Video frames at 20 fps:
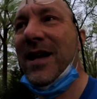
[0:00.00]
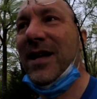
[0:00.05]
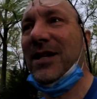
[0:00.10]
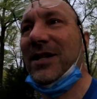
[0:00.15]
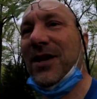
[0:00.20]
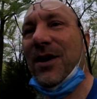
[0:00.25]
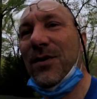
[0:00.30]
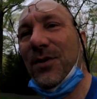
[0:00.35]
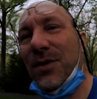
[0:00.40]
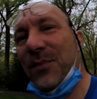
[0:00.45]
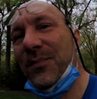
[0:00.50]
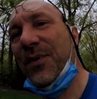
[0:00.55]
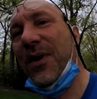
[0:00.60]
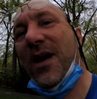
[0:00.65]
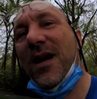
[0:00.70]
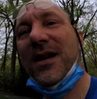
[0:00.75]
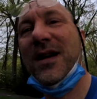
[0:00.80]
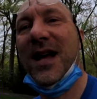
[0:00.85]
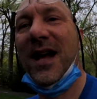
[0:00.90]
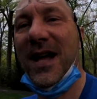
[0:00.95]
So the
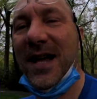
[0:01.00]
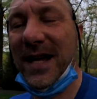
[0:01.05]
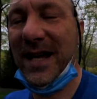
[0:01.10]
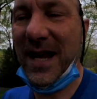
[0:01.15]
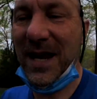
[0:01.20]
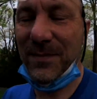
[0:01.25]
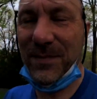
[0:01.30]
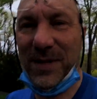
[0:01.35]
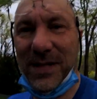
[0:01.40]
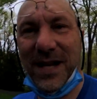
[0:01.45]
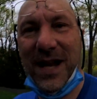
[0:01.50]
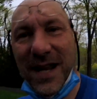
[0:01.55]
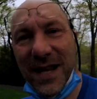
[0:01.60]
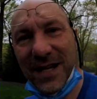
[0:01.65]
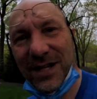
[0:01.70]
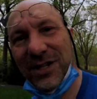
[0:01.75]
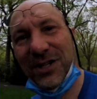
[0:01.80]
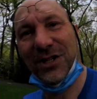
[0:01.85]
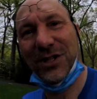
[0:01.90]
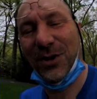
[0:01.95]
bronchi keep
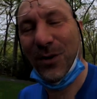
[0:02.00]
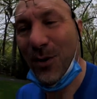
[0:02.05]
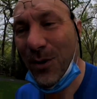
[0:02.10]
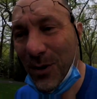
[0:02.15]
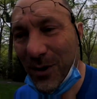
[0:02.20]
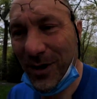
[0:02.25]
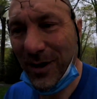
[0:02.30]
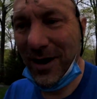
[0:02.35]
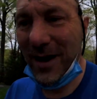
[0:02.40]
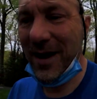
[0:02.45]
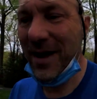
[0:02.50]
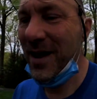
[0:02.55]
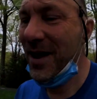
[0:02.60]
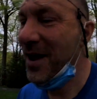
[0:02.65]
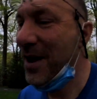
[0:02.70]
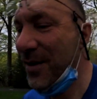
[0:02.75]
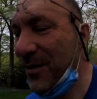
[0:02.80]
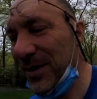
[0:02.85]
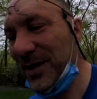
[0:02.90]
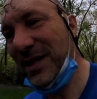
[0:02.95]
staying sore,
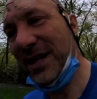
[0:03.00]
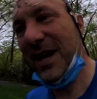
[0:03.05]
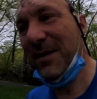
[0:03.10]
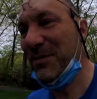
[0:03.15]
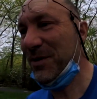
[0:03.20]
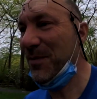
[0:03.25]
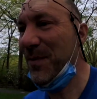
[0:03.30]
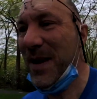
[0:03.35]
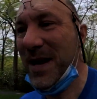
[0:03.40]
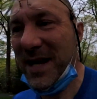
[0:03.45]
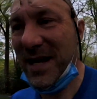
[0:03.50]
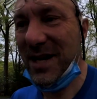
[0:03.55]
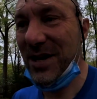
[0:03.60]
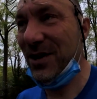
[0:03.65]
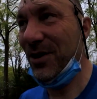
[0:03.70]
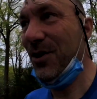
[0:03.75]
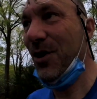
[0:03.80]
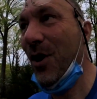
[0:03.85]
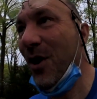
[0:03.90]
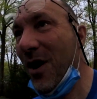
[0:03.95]
which keeps making
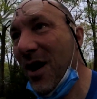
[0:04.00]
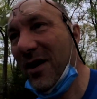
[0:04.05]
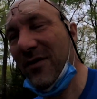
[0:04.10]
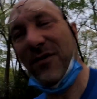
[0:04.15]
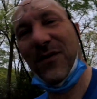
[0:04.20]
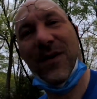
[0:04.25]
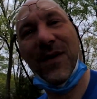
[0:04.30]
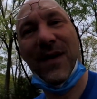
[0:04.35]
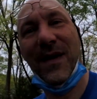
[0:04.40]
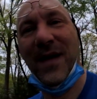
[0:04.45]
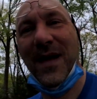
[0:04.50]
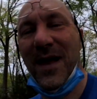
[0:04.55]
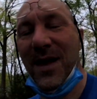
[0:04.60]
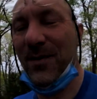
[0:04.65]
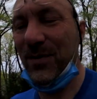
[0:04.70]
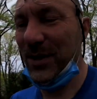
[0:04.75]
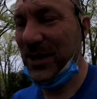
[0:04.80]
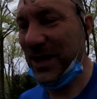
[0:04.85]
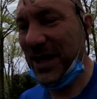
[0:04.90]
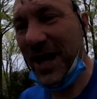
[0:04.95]
you cough,
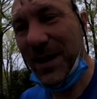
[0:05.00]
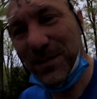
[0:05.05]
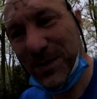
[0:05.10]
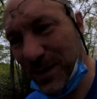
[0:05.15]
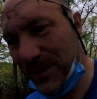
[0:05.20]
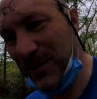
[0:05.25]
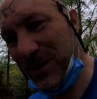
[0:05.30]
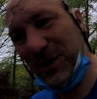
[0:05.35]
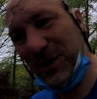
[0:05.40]
which keeps them